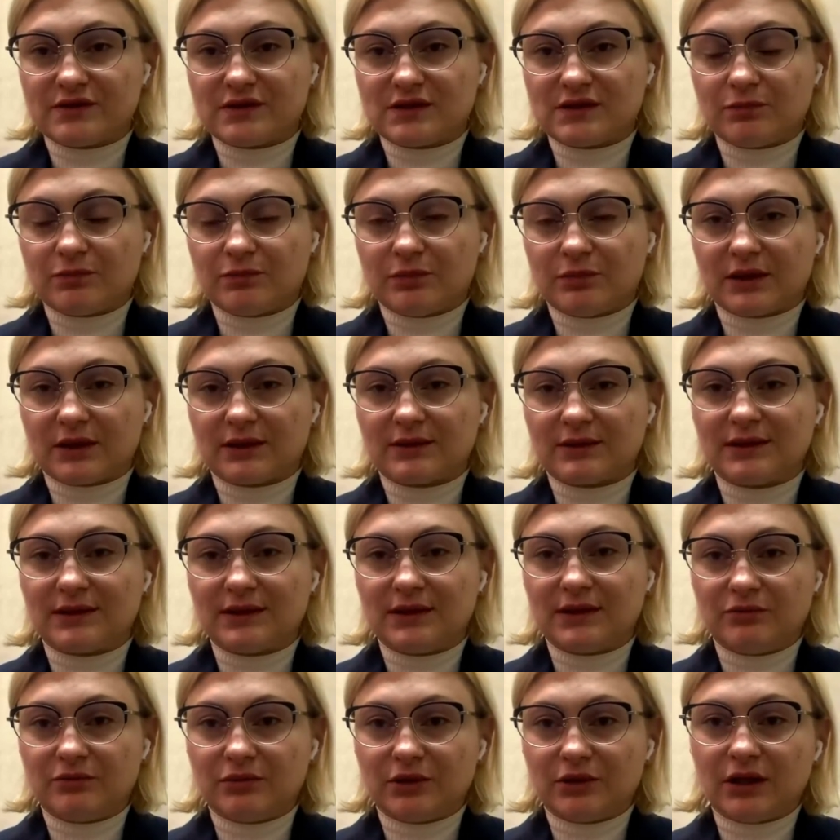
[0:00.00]

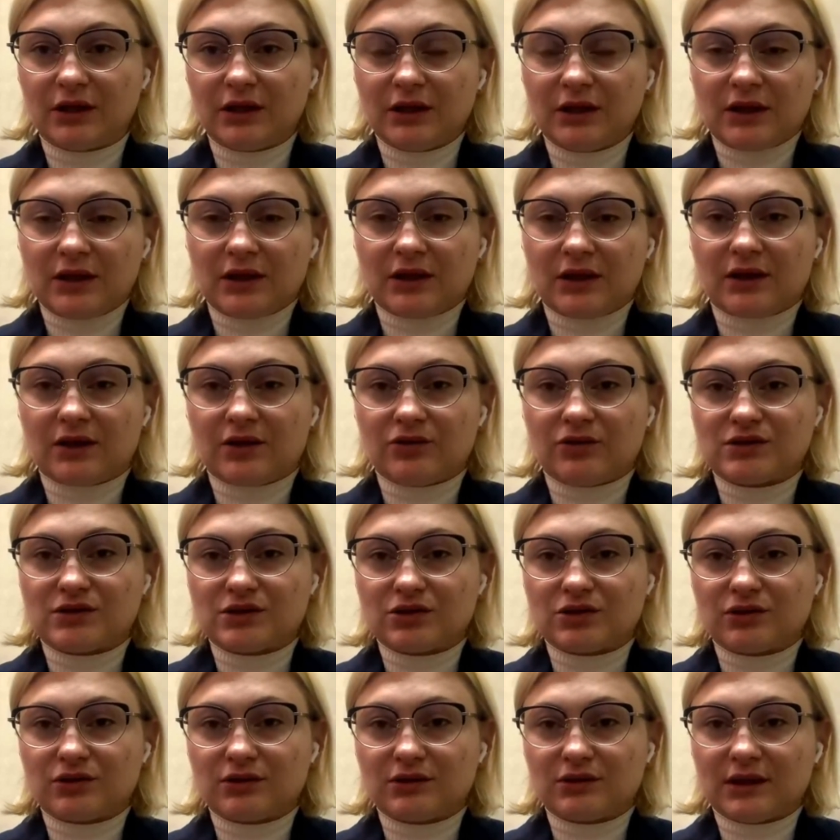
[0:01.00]
And, he is
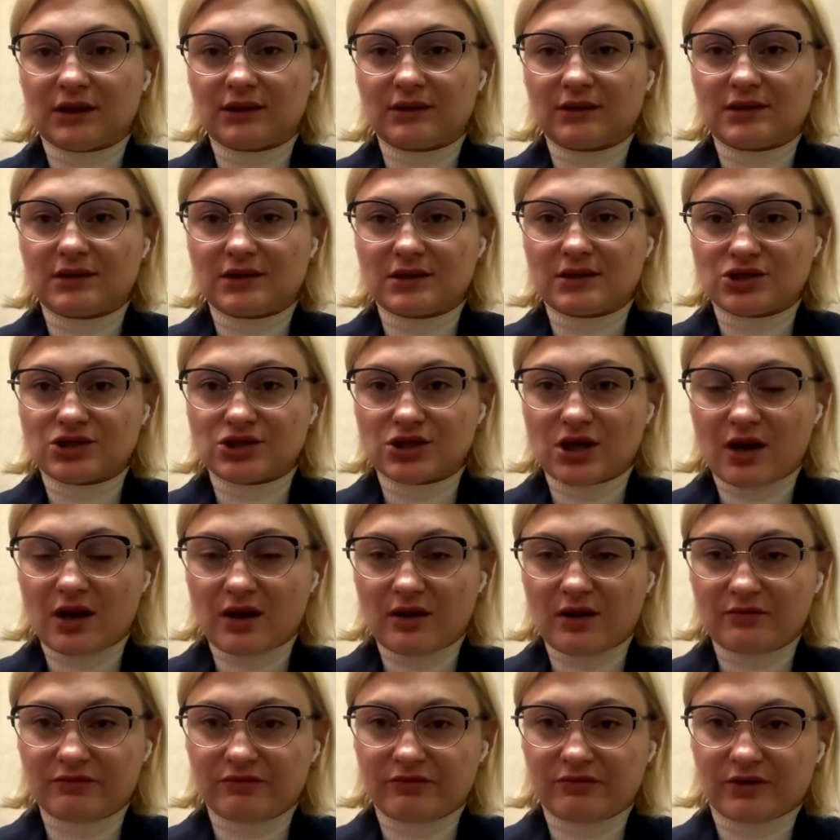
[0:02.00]
98, and,
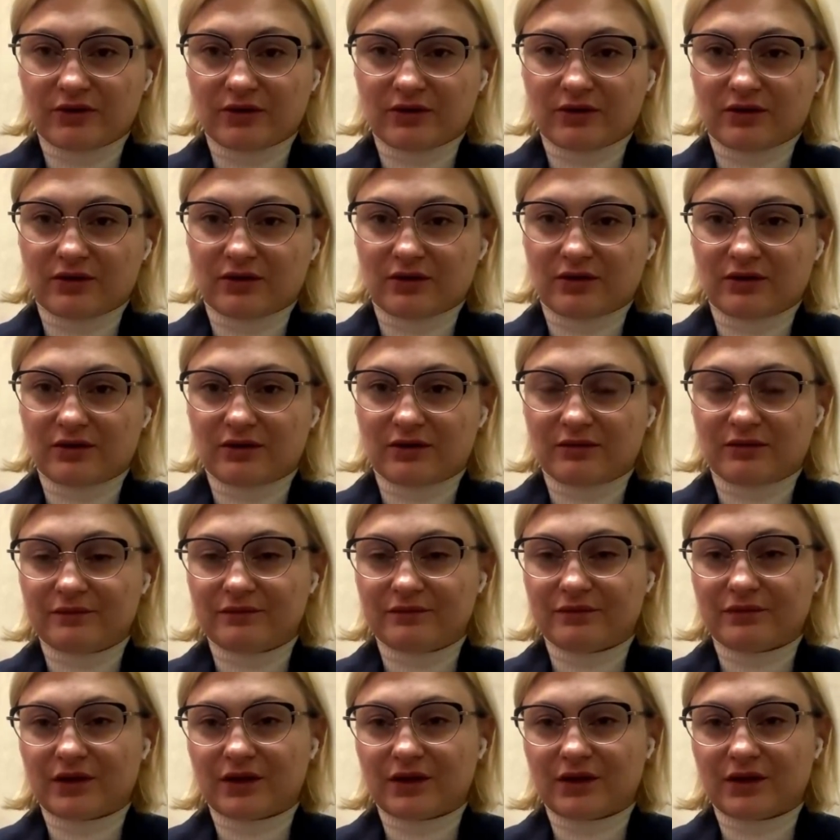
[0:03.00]
it's not about the age,
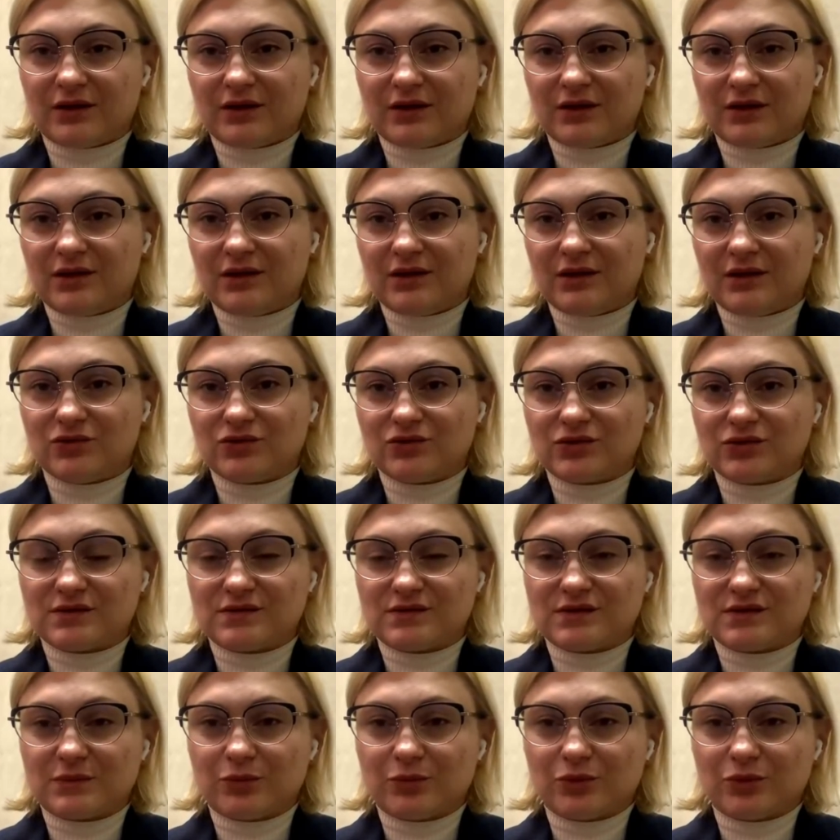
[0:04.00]
but he still
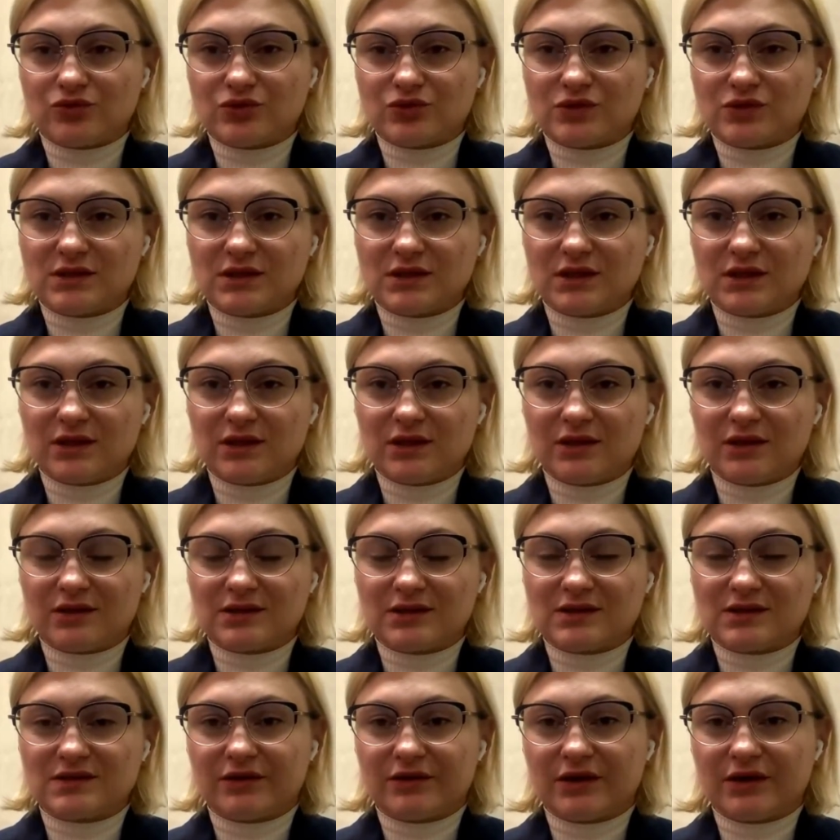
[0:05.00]
lives in this
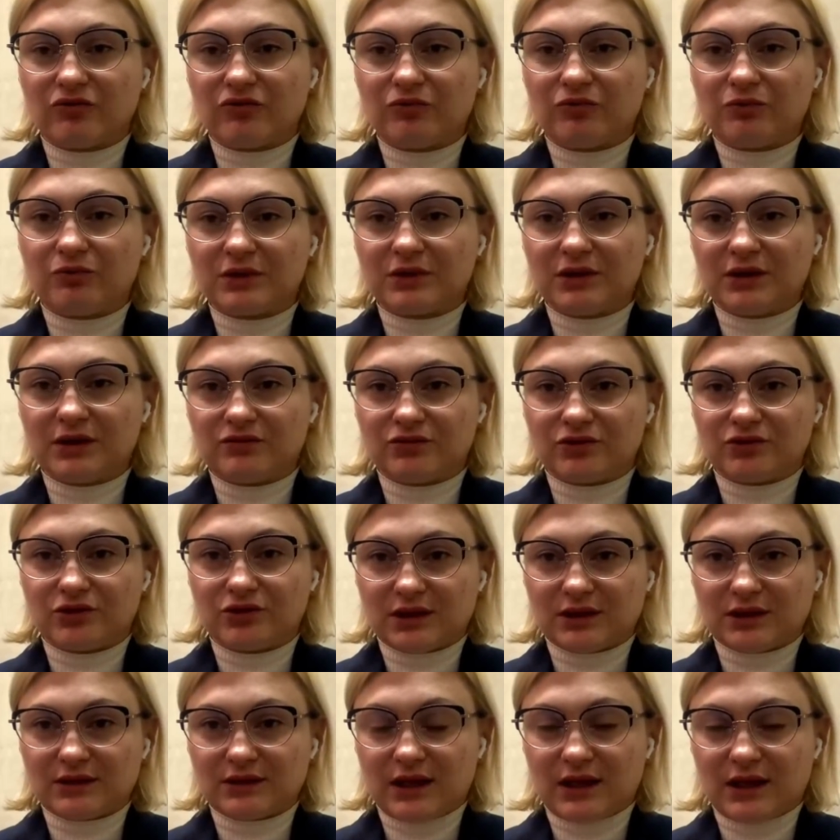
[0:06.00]
paradigm
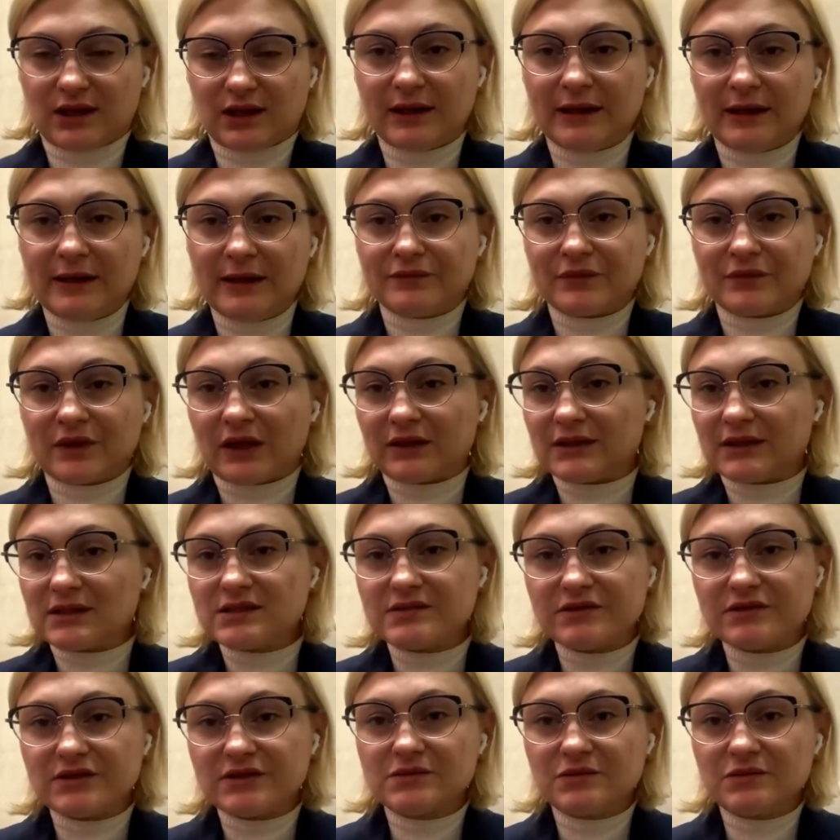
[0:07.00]
of the
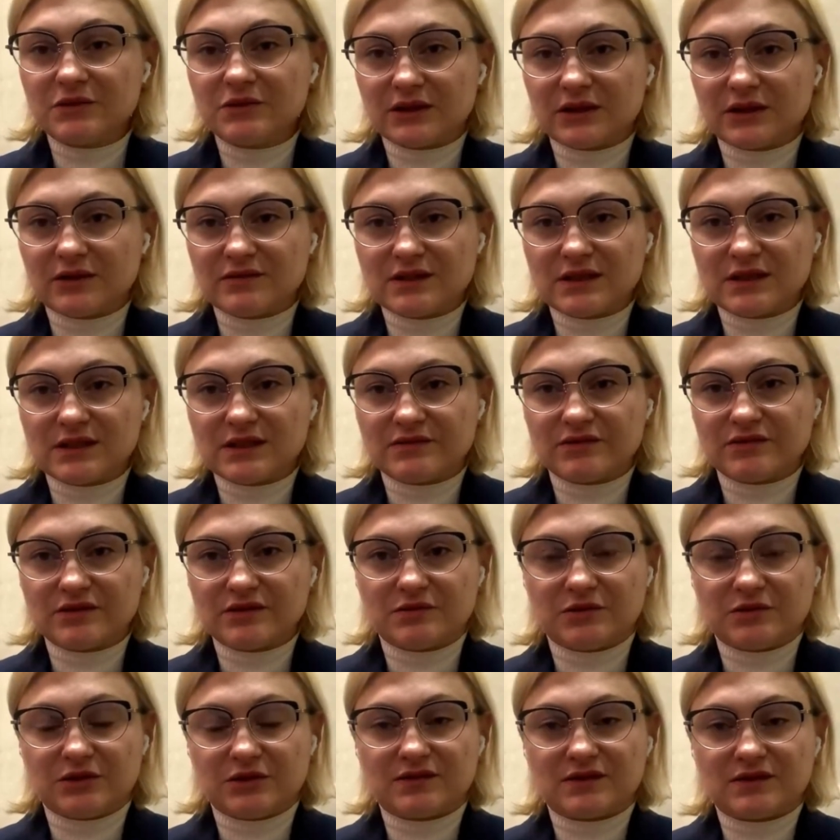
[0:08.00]
spheres of
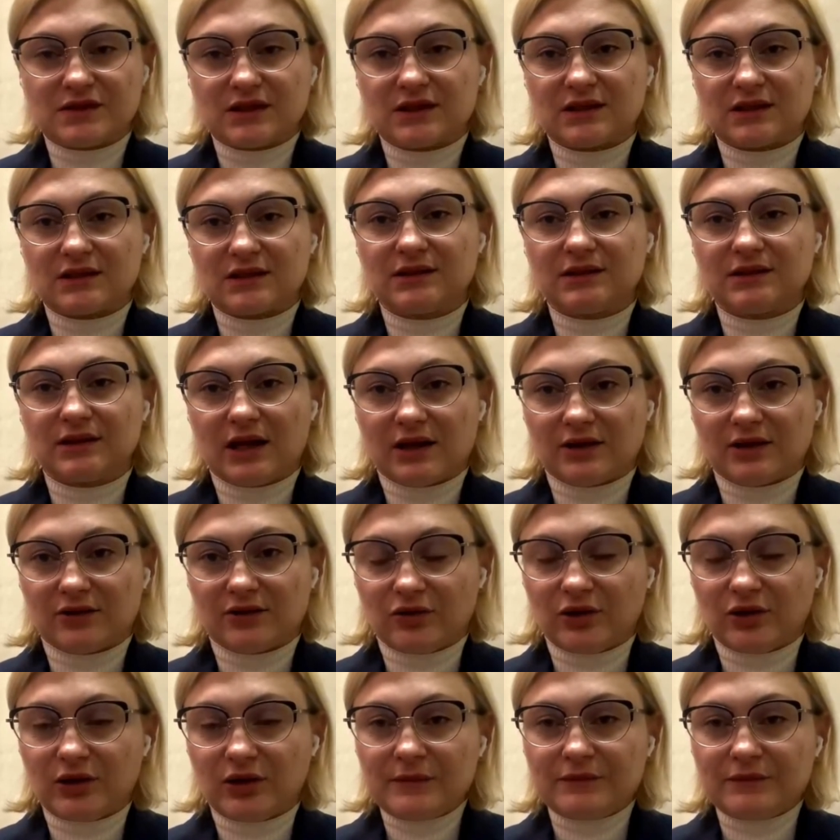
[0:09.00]
influence and
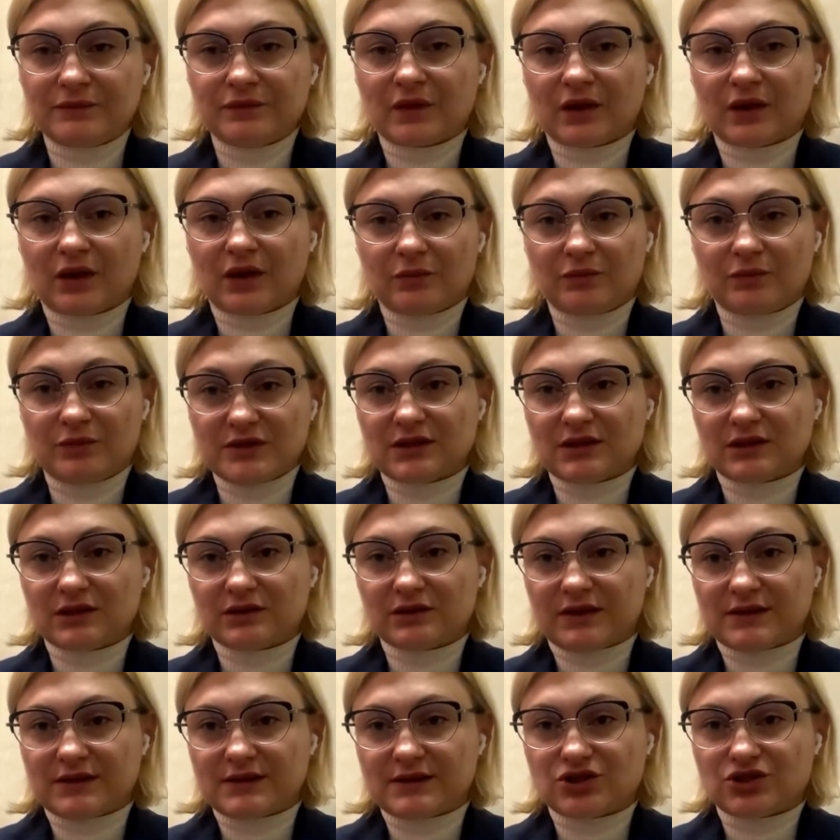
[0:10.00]
the
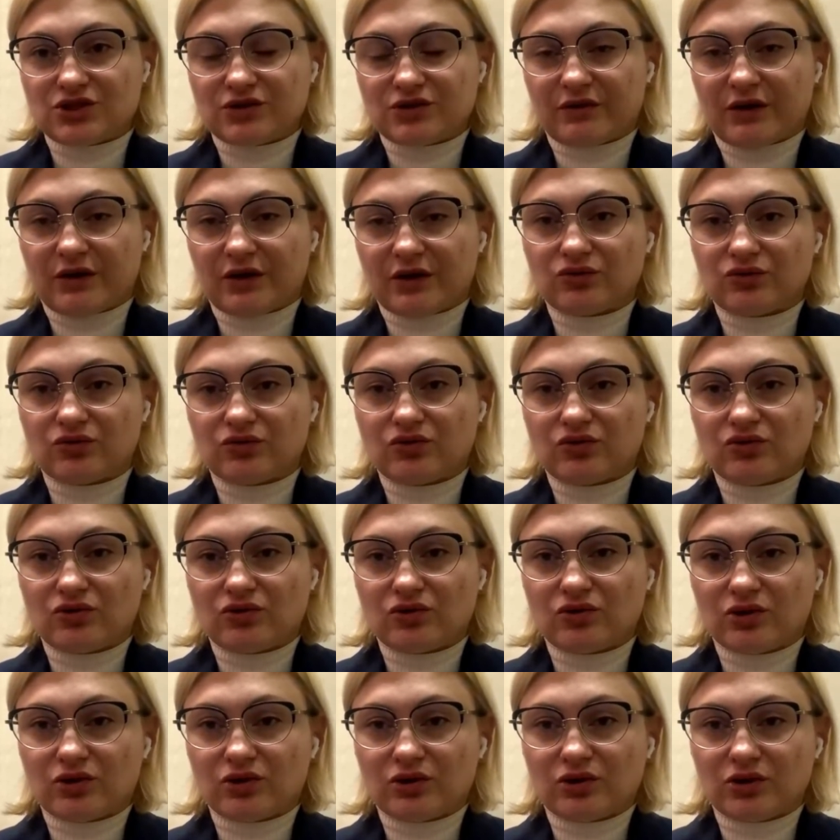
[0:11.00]
bipolar world,
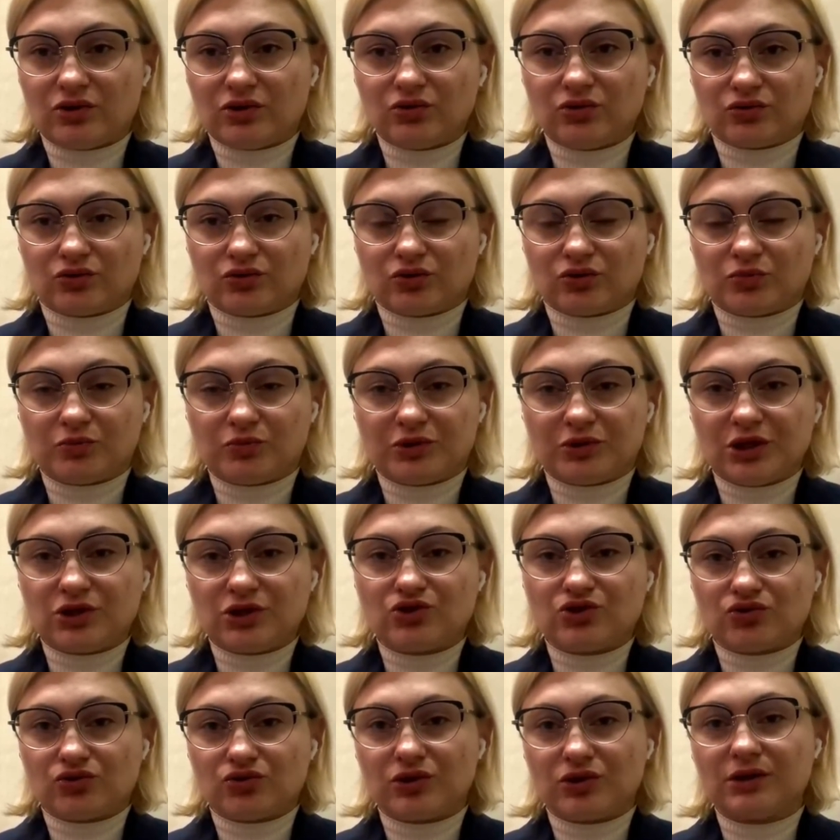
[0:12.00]
but the world has
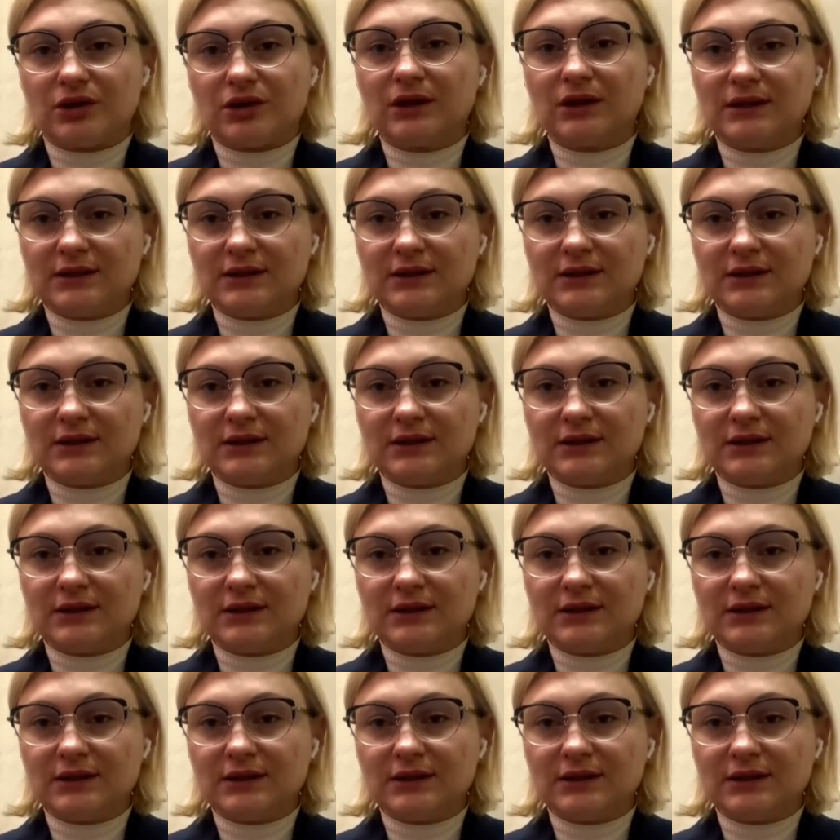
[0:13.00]
changed.